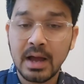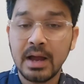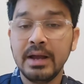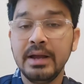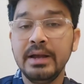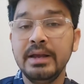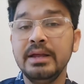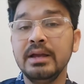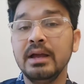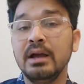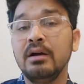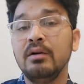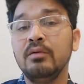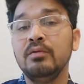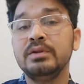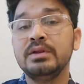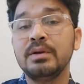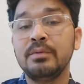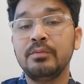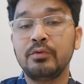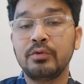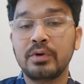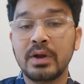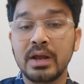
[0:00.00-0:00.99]
idea
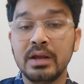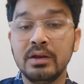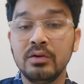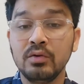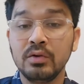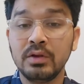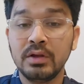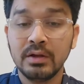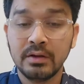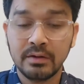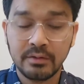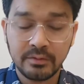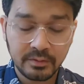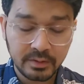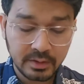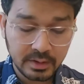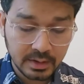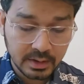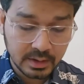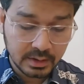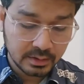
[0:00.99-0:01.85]
which I am trying to give.